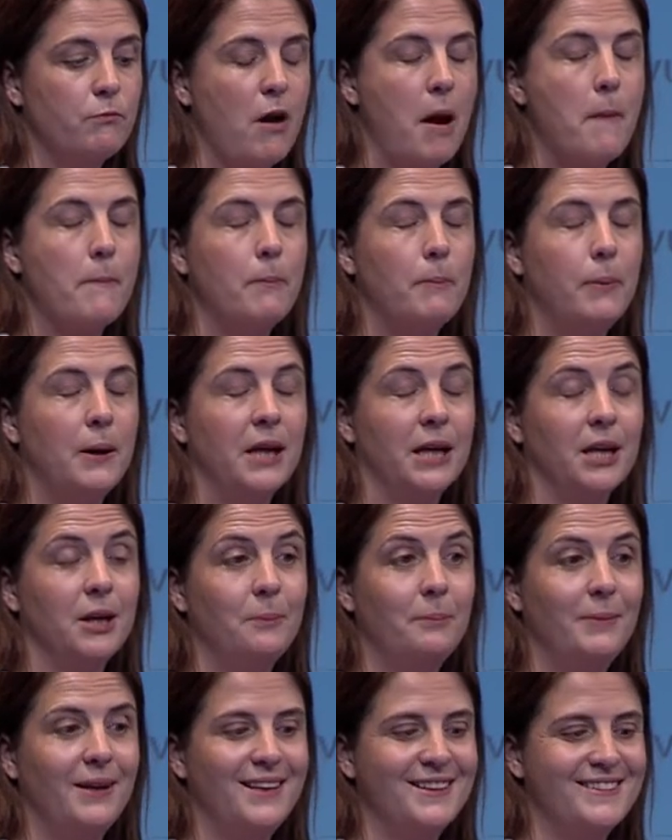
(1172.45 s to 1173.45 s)

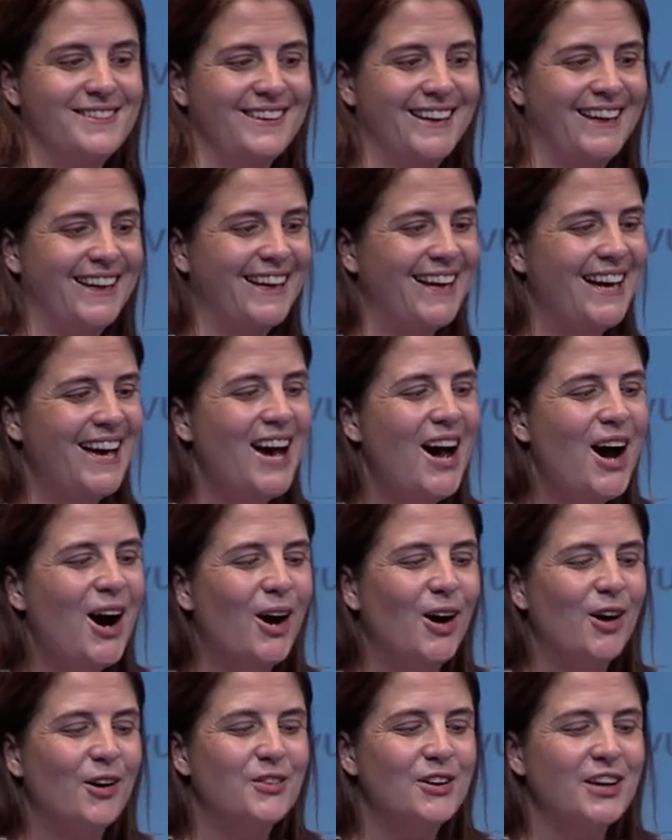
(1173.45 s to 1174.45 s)
replicability
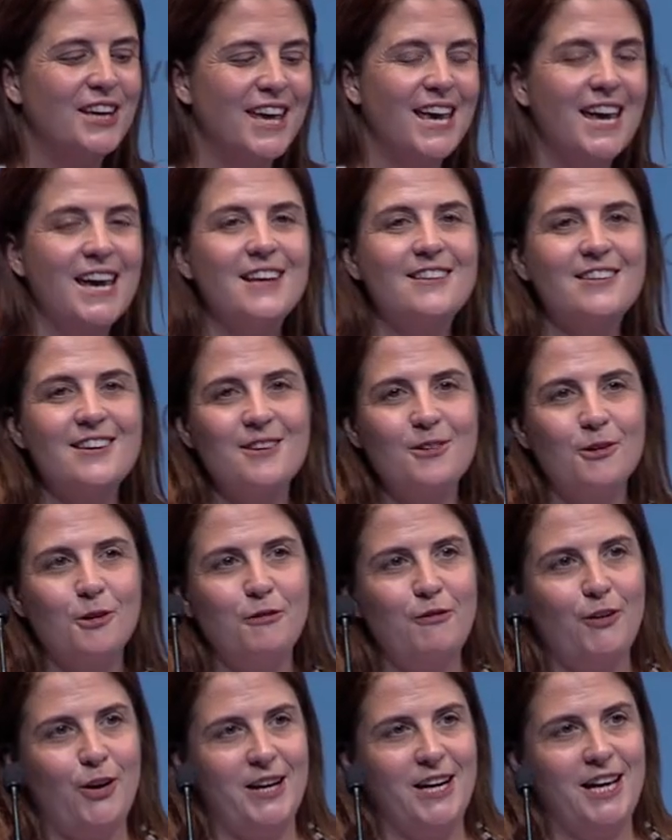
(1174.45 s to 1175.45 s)
are the key to your
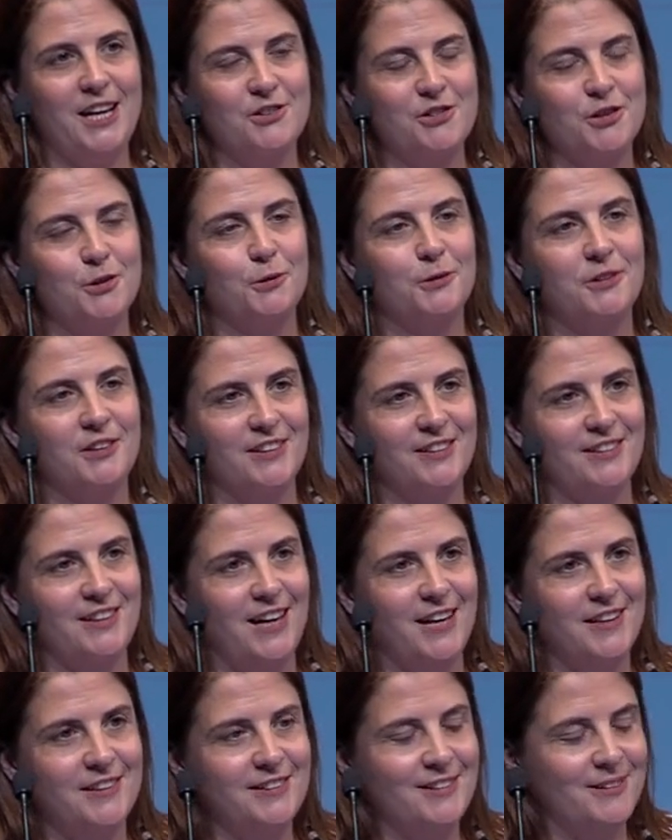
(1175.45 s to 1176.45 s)
financial
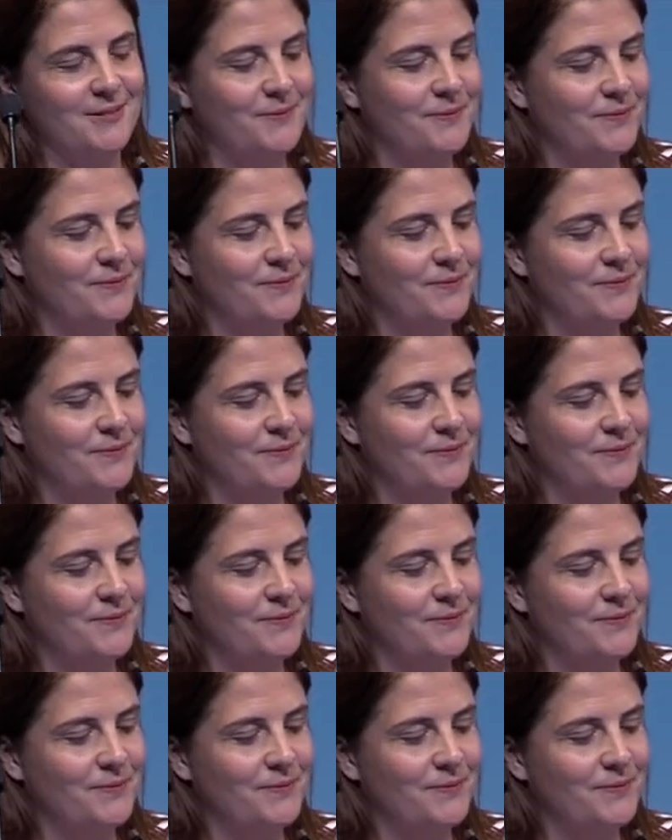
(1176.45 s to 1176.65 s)
success.